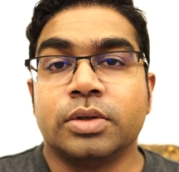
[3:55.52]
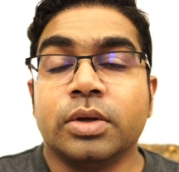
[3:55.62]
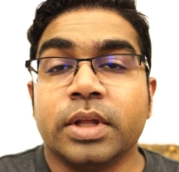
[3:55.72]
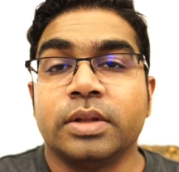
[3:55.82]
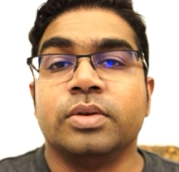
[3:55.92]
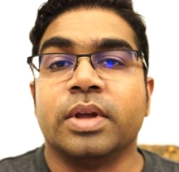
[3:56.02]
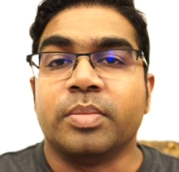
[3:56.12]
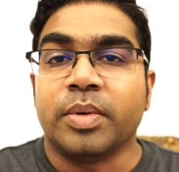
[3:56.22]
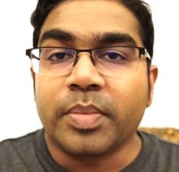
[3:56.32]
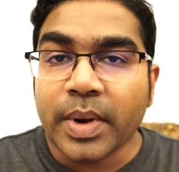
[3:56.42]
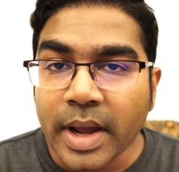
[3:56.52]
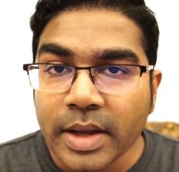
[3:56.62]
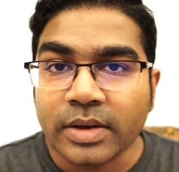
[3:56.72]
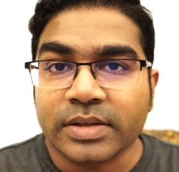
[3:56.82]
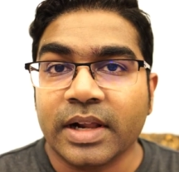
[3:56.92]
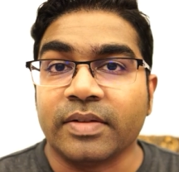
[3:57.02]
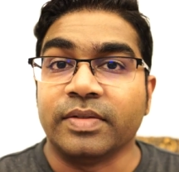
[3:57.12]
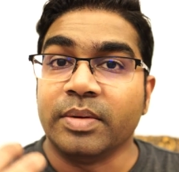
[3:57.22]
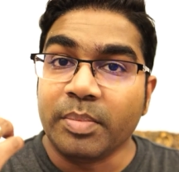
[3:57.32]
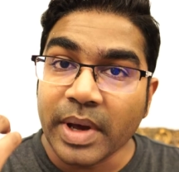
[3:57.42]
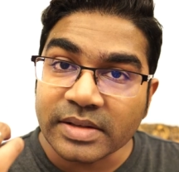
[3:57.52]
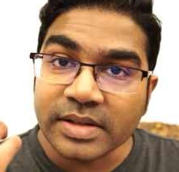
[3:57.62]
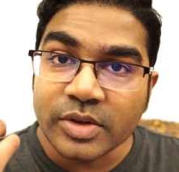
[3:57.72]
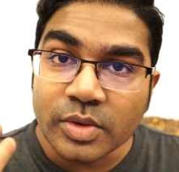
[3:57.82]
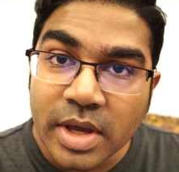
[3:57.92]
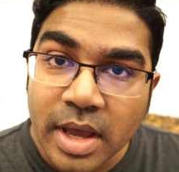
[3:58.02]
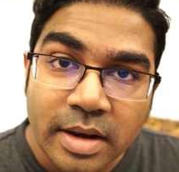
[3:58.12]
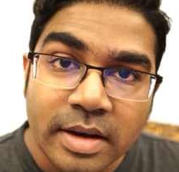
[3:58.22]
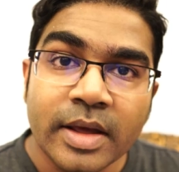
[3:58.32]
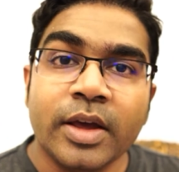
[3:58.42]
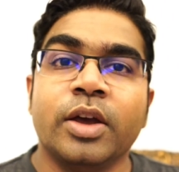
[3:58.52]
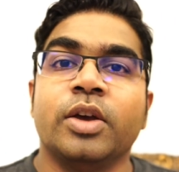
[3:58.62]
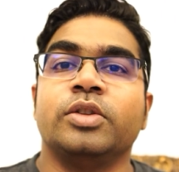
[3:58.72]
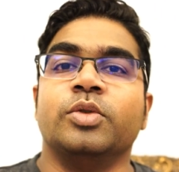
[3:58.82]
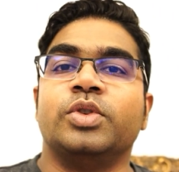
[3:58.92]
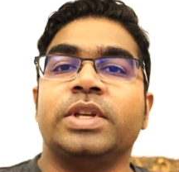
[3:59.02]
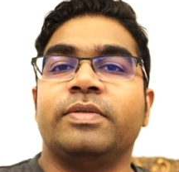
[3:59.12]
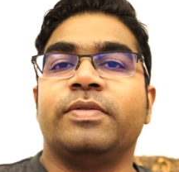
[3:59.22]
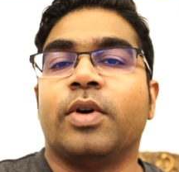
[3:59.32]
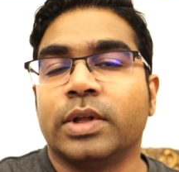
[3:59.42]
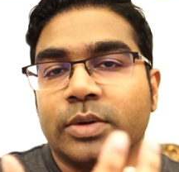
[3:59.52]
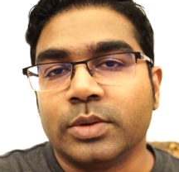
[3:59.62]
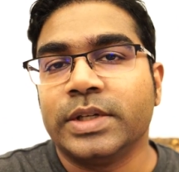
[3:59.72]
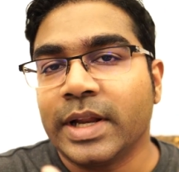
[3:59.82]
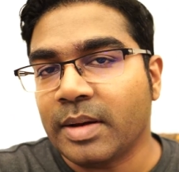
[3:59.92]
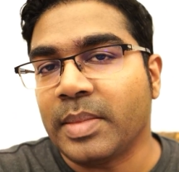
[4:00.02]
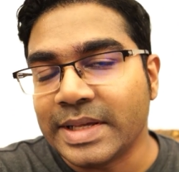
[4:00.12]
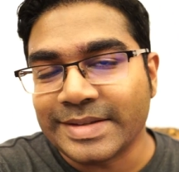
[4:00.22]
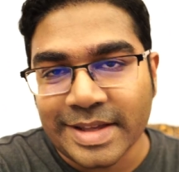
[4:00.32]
so that you can prepare yourself the best that you can to sit for the Ujian Amali